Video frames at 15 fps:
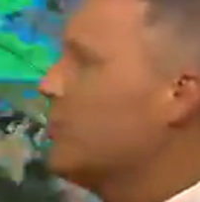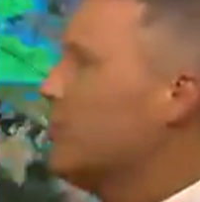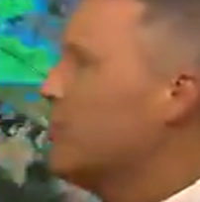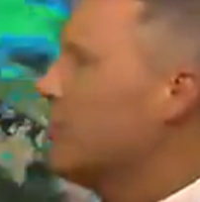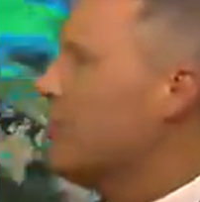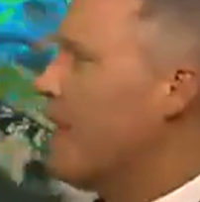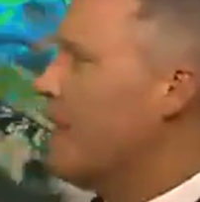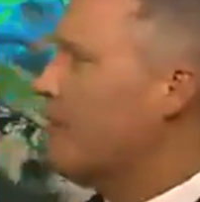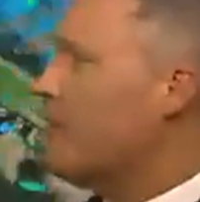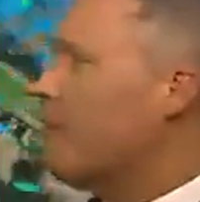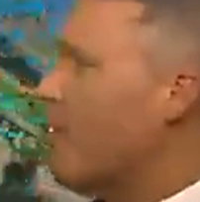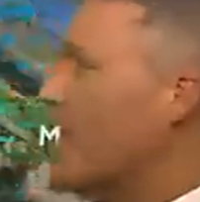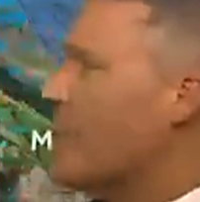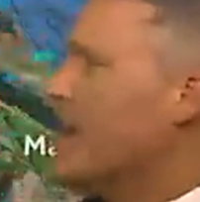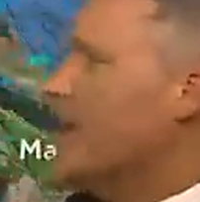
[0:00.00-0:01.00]
still some hefty
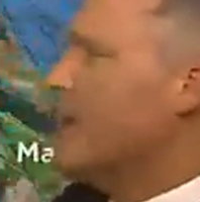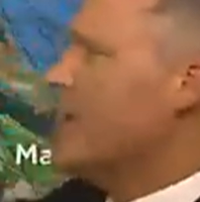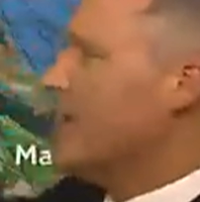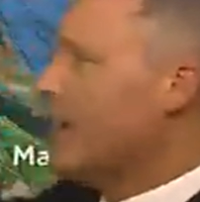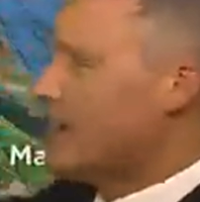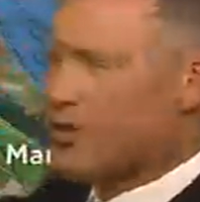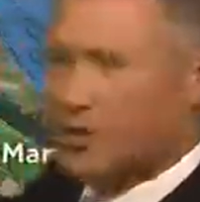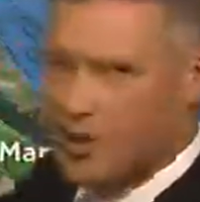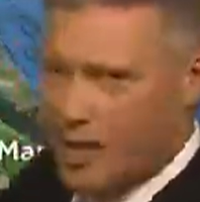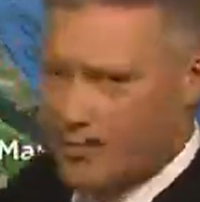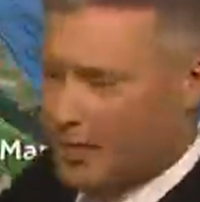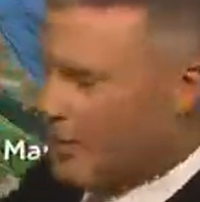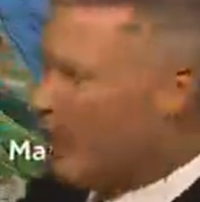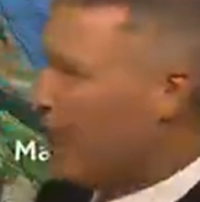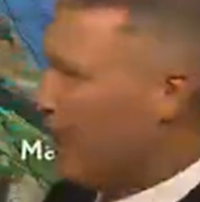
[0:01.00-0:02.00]
rain. That's our
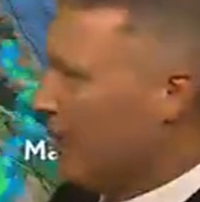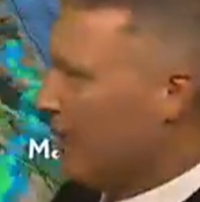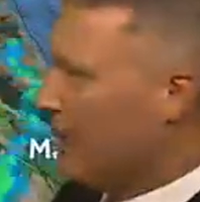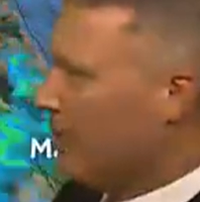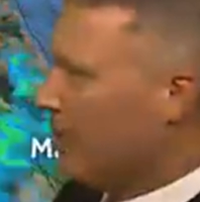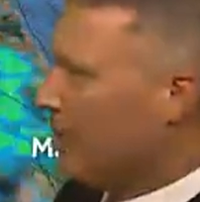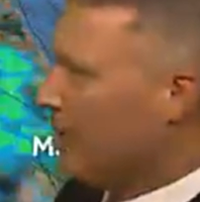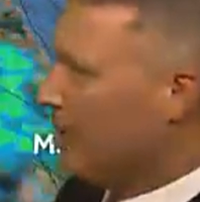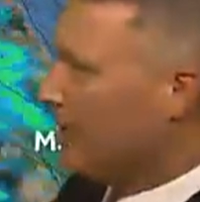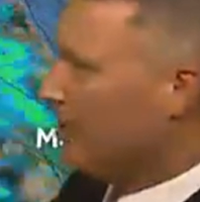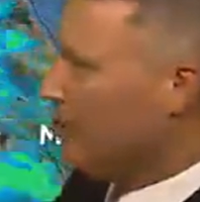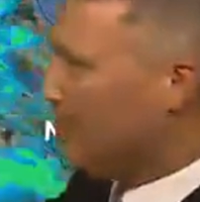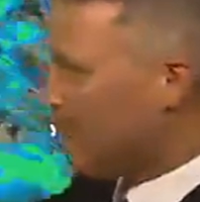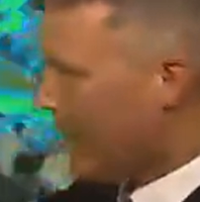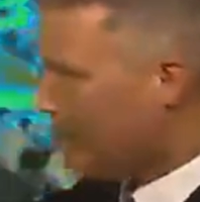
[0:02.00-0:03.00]
Doppler radar, WDSU.
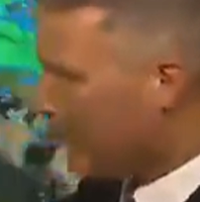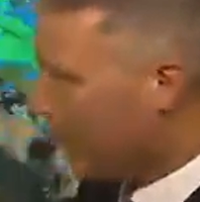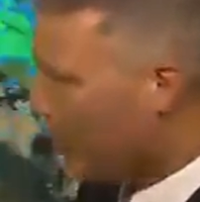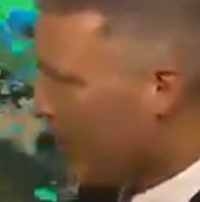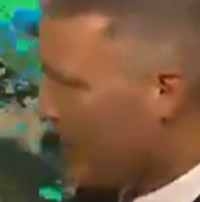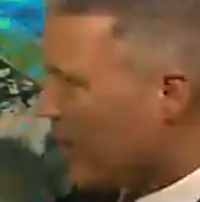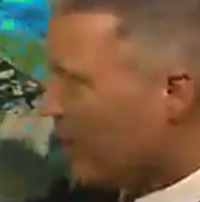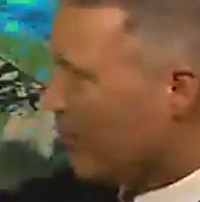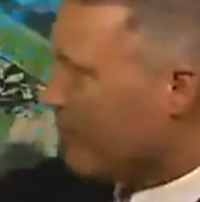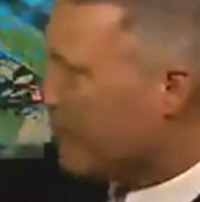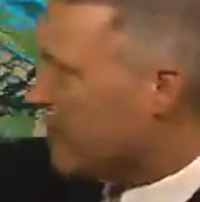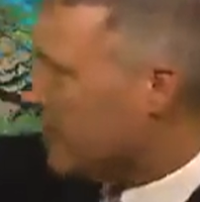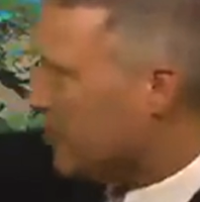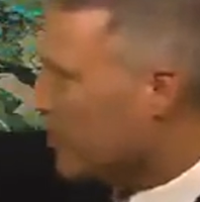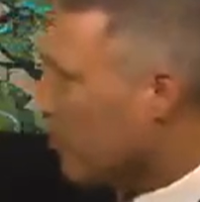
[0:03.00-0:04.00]
LSU Doppler radar.
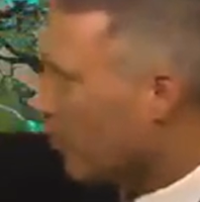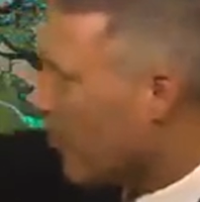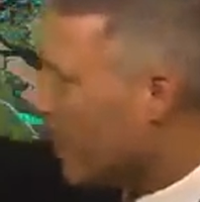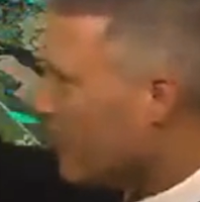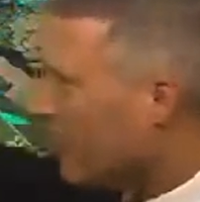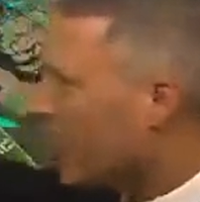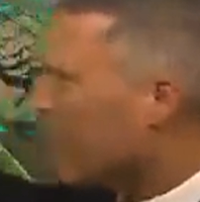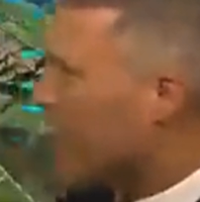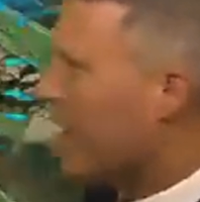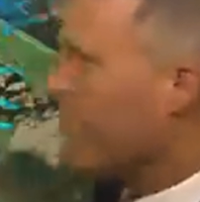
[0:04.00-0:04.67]
It's still raining pretty